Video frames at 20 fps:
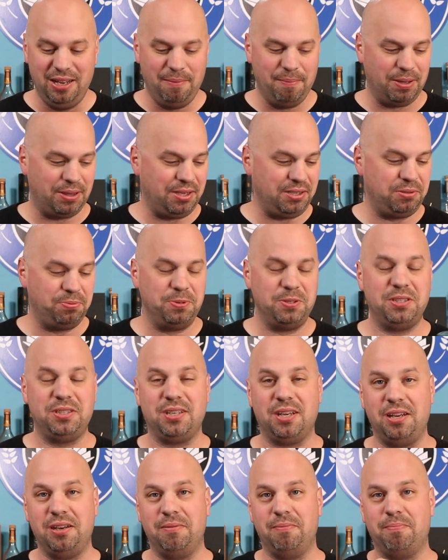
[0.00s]
But this was
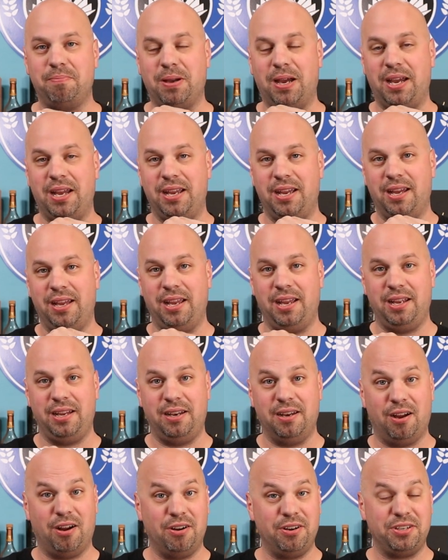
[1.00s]
done by a,
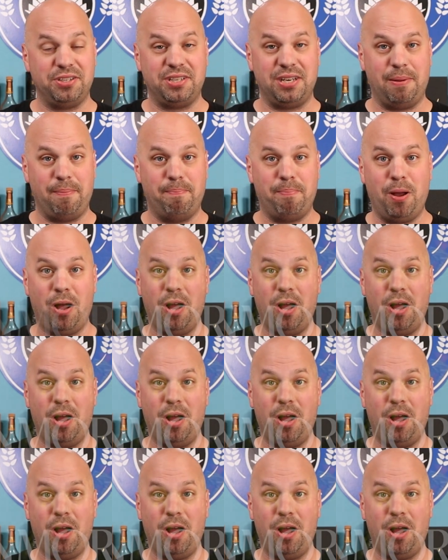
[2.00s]
an artist named